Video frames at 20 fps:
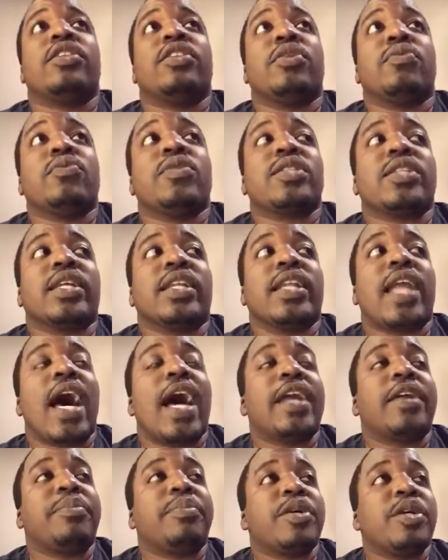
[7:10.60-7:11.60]
there was a
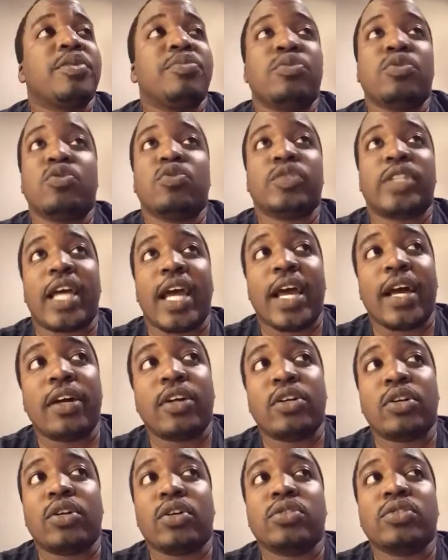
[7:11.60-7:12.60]
lot of people
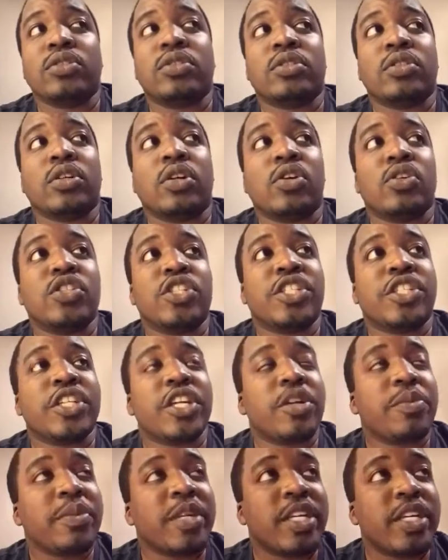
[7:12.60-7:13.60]
down on
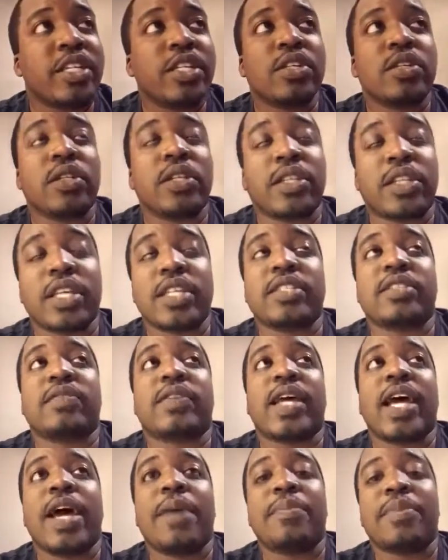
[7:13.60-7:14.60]
Jeremy Hill and things
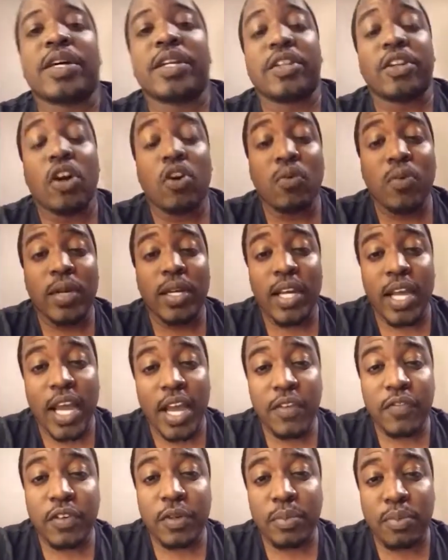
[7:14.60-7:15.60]
like that, but no one
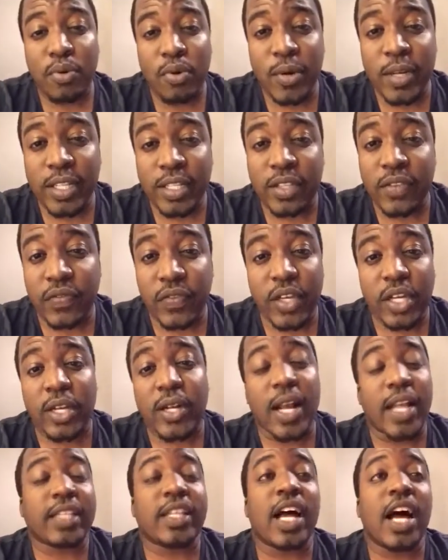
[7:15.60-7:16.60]
ever pointed the
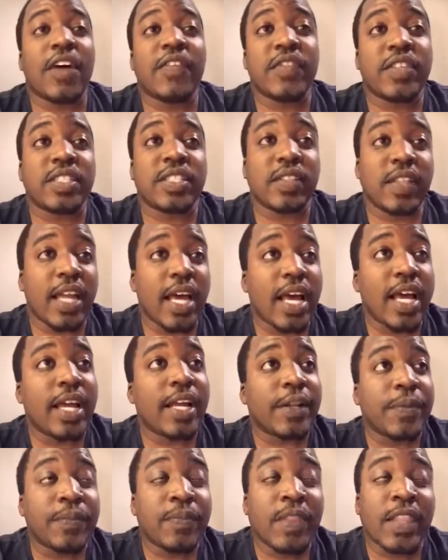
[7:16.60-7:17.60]
finger at the offensive
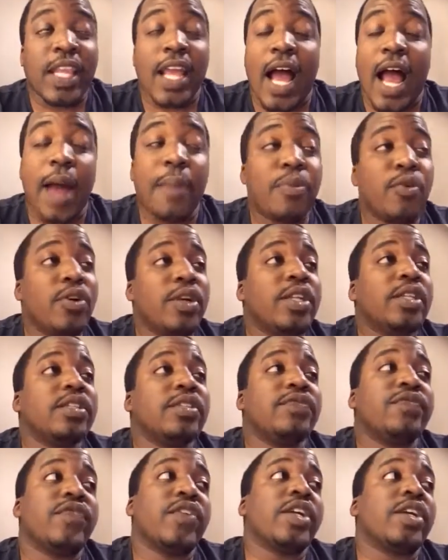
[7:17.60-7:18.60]
line. I pointed
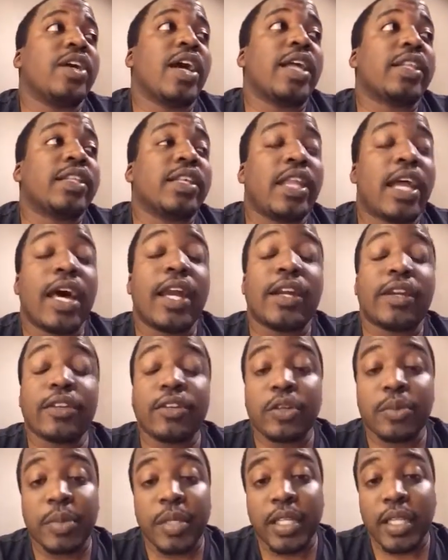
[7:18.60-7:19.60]
the finger at the line a
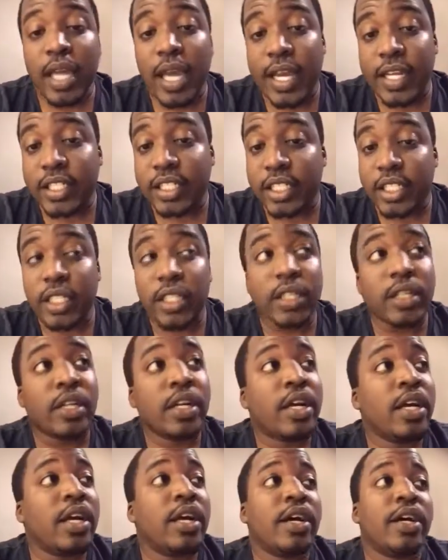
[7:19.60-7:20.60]
little bit last year.
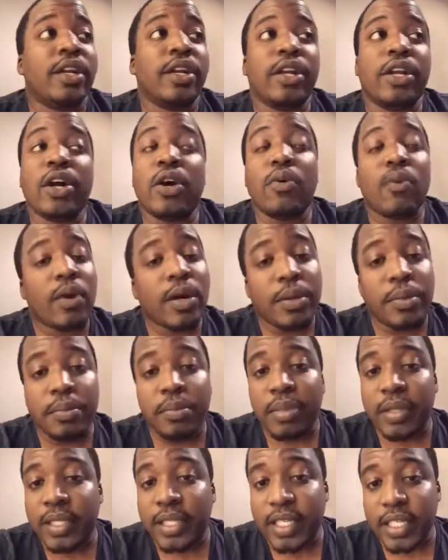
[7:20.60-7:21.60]
No
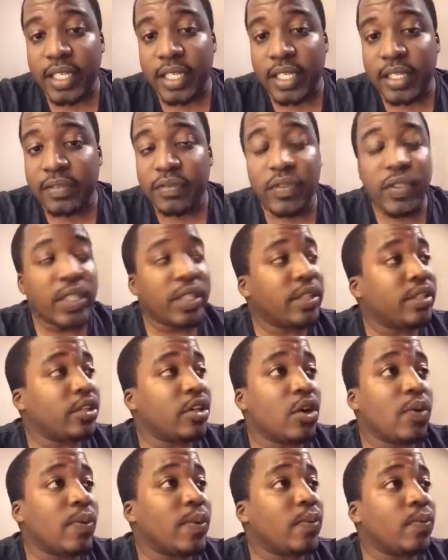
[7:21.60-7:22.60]
one believed,
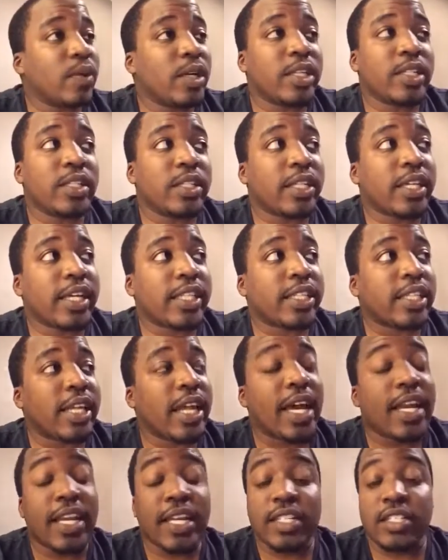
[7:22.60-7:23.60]
no one wanted to look at the
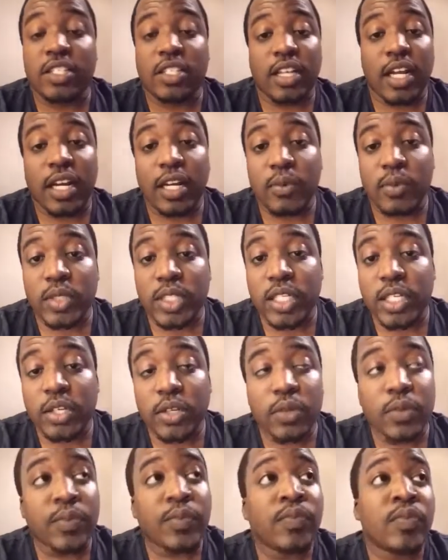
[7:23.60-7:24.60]
line. They just thought it was
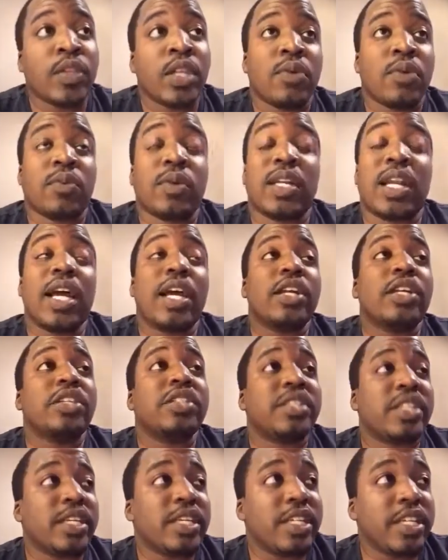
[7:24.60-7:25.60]
Hill. Well, now you're
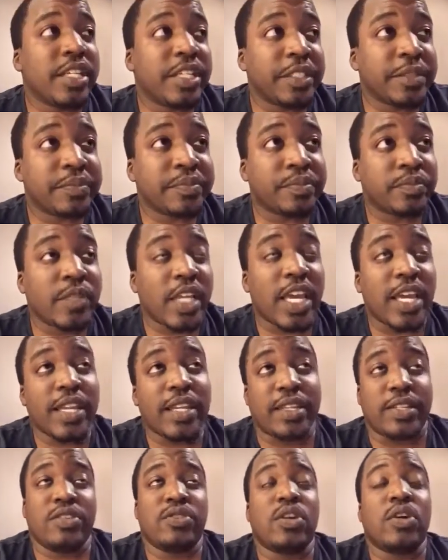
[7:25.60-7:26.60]
seeing,
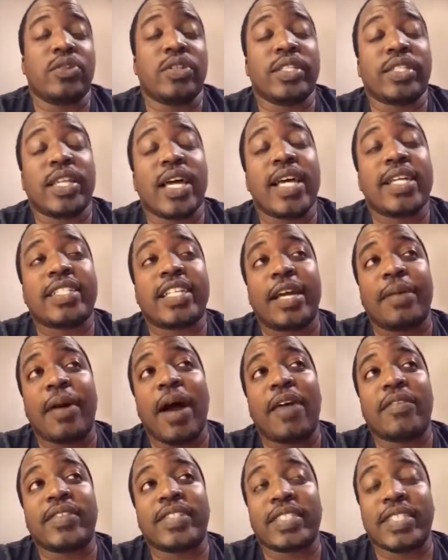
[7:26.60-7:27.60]
and this last game
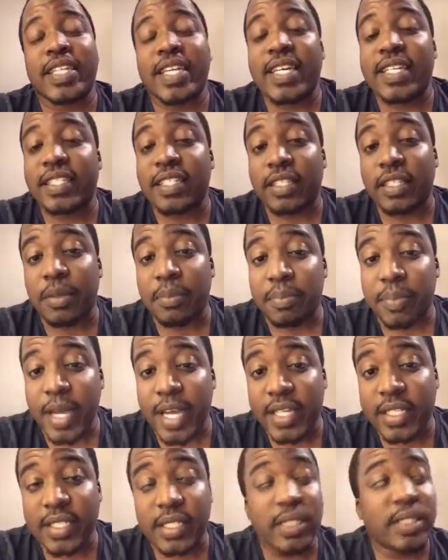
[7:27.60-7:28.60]
obviously isn't the
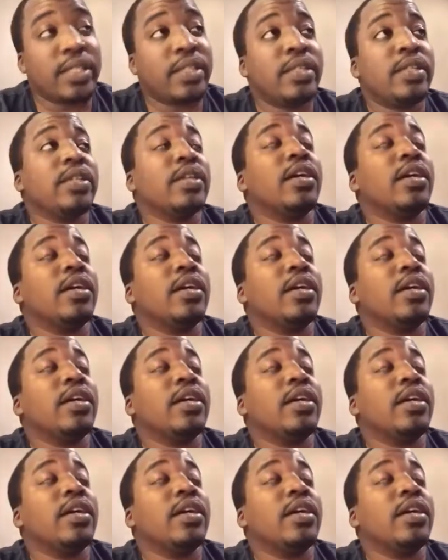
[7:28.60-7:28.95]
best,